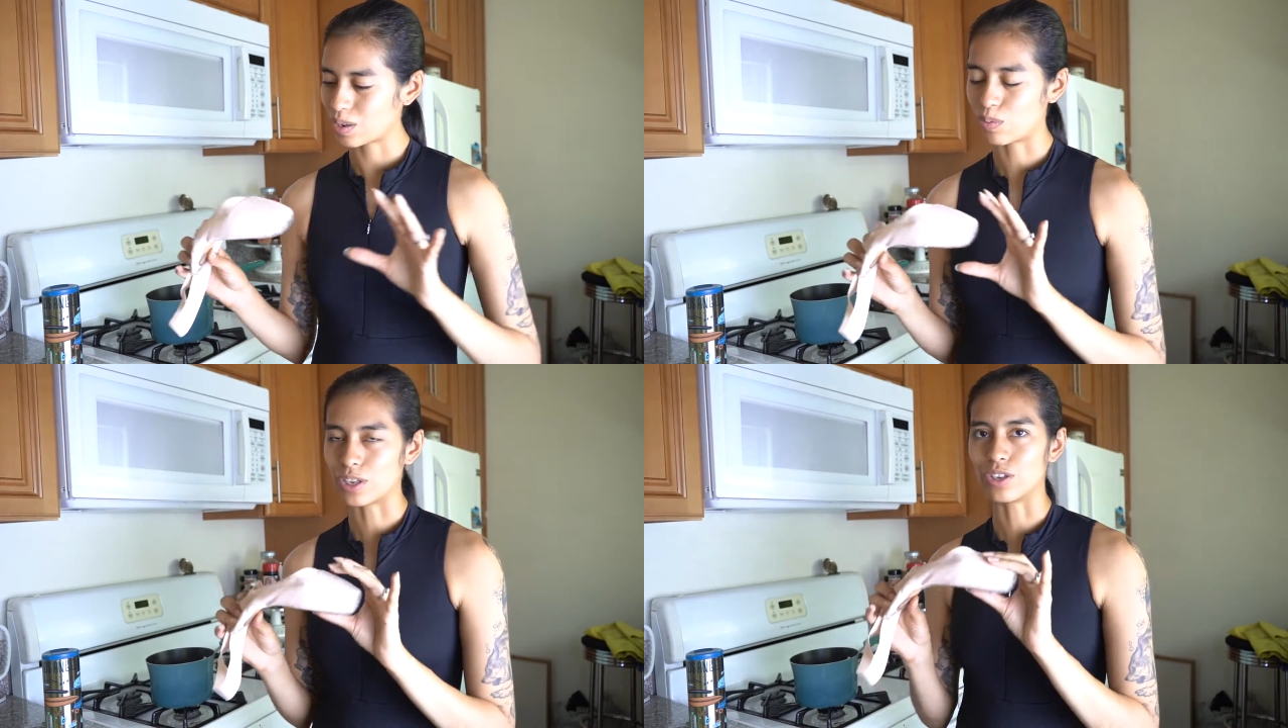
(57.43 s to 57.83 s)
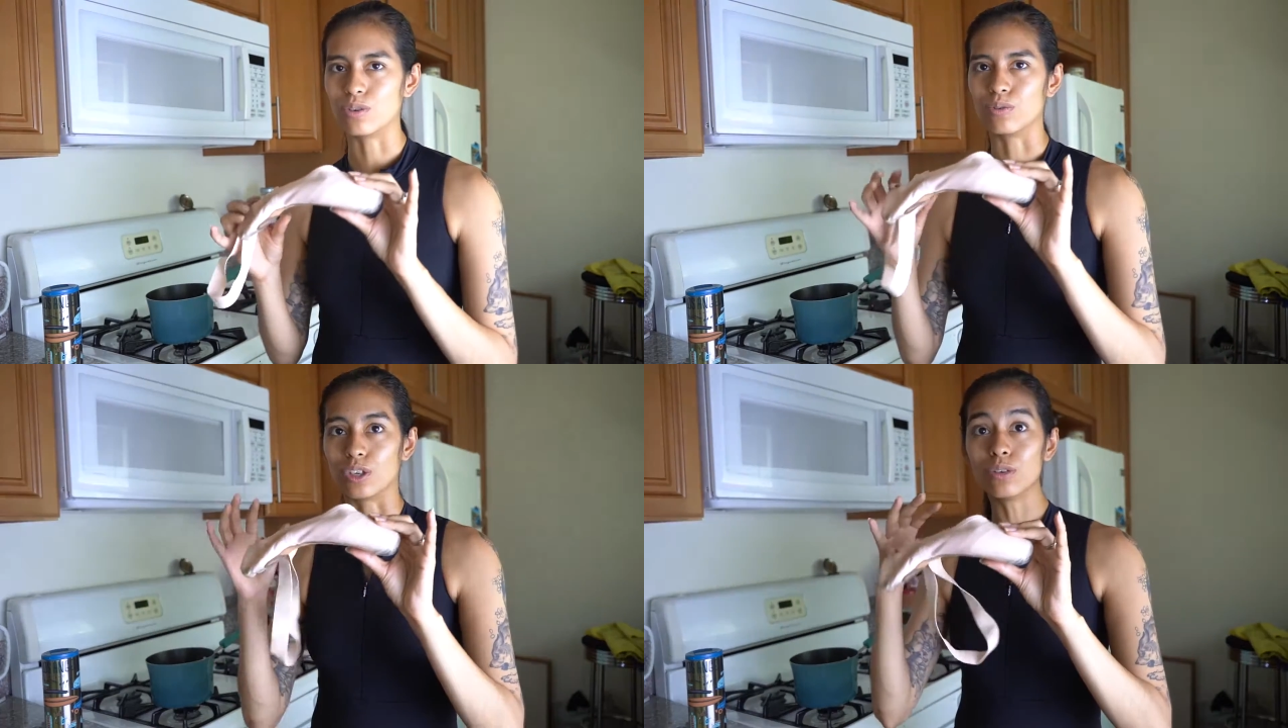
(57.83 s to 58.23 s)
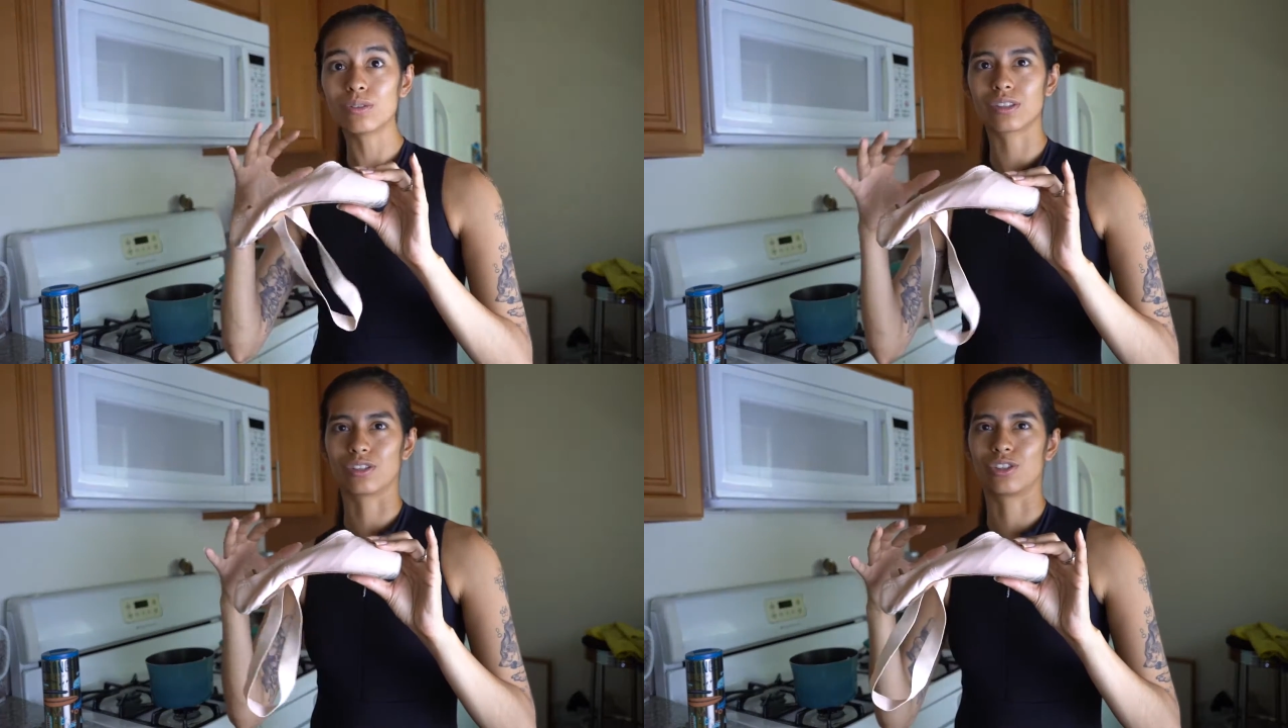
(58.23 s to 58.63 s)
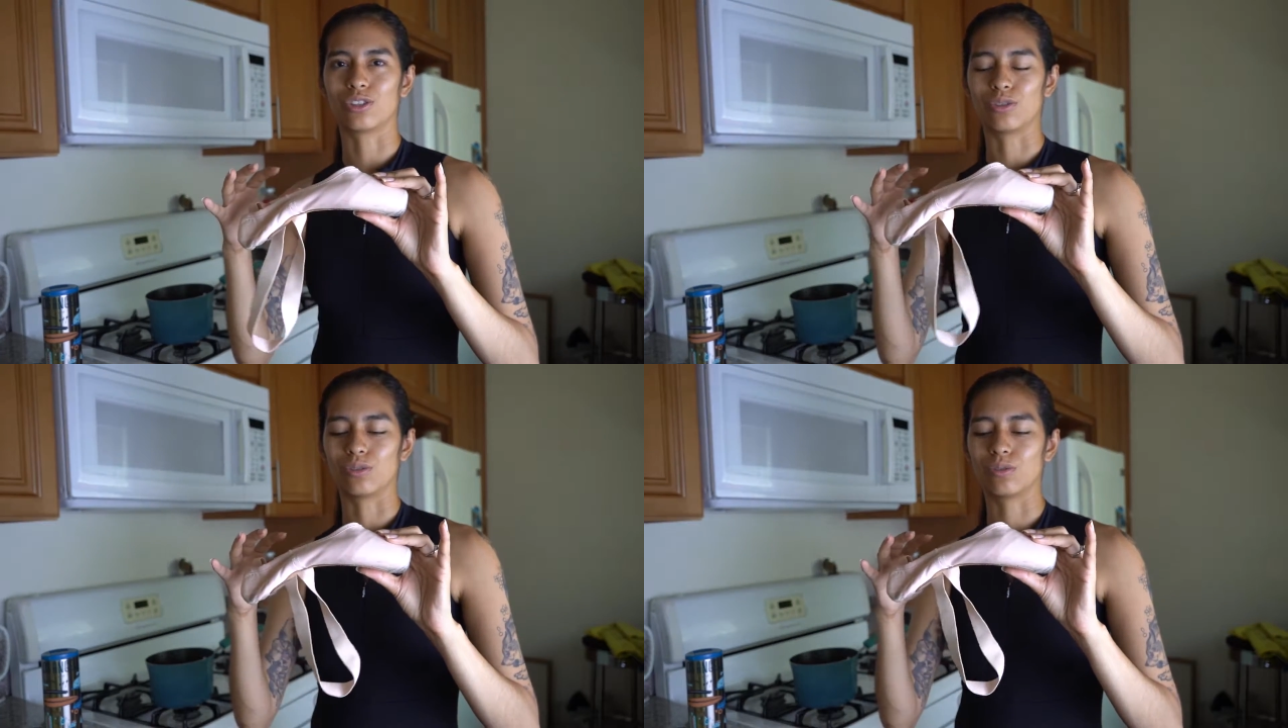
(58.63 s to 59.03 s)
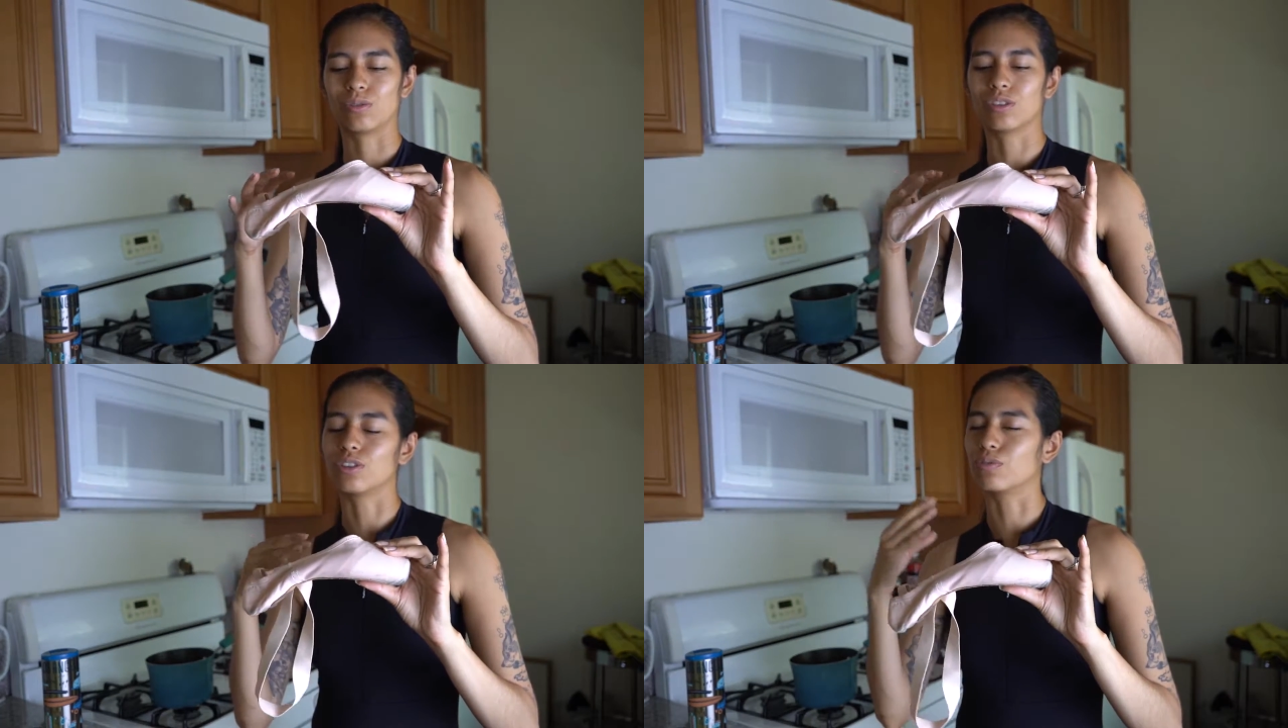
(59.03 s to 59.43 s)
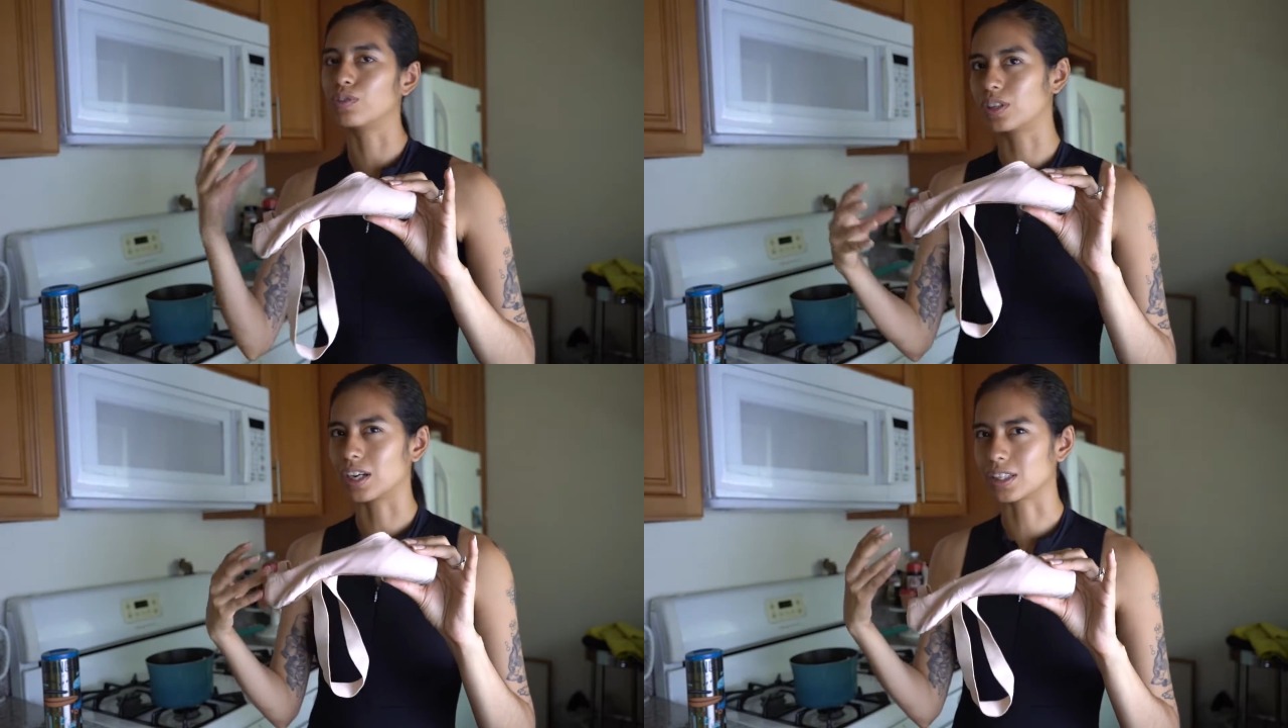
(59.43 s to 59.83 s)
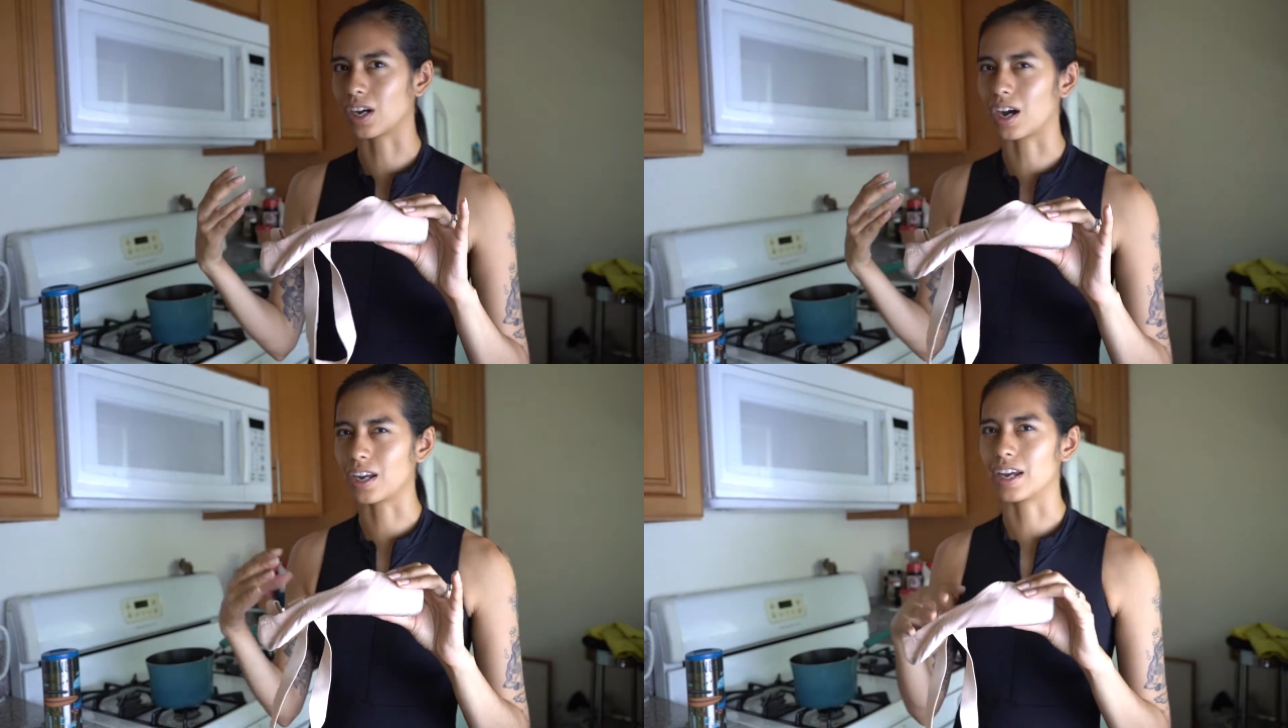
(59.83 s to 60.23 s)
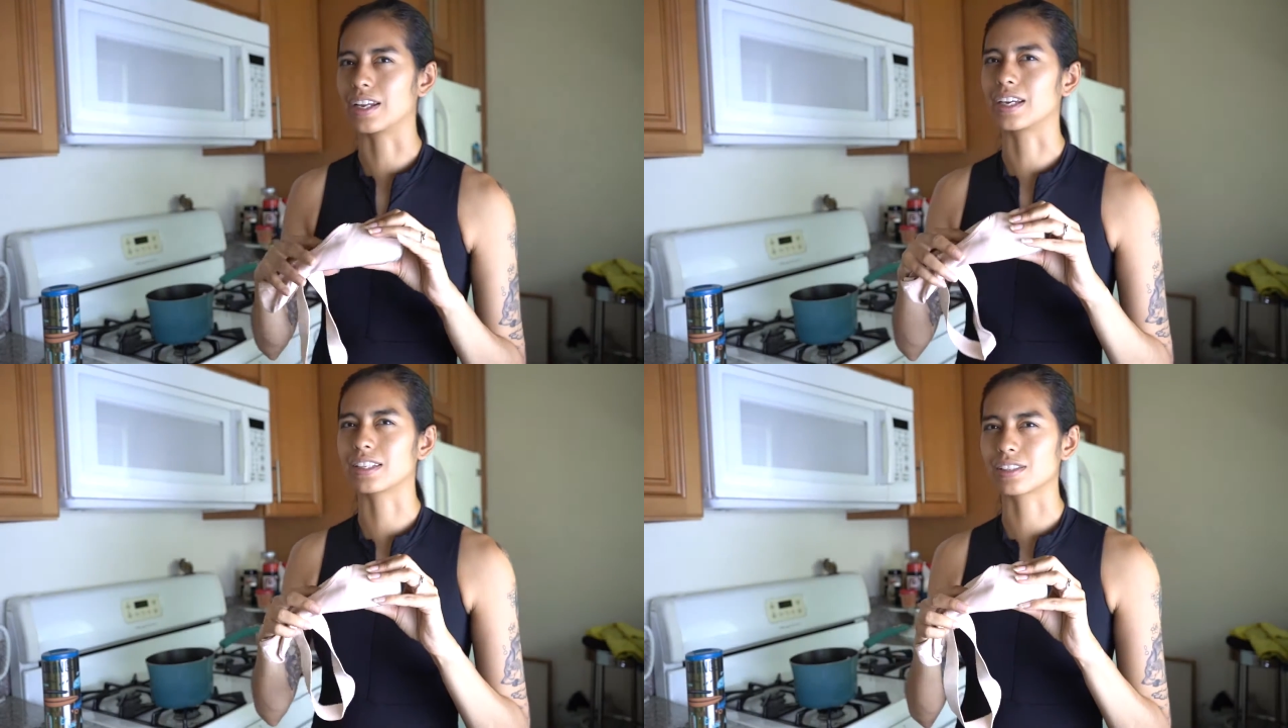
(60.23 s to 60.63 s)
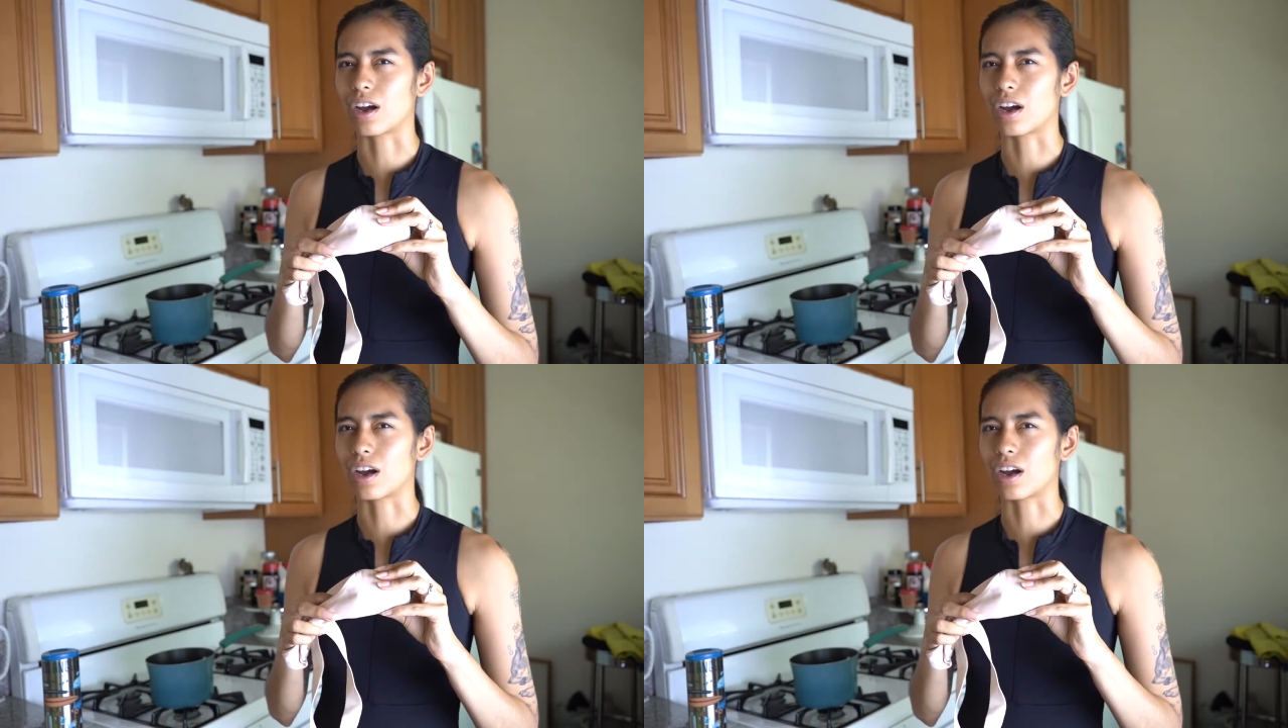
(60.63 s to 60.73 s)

when you use the shoe, your foot gets hot and it gets